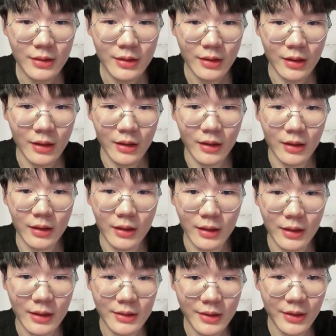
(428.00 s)

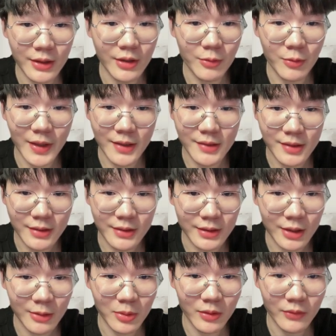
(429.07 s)
Here we can see the
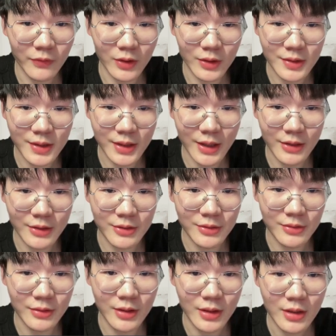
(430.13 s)
table for the
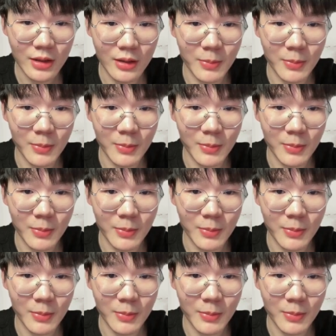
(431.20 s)
schedule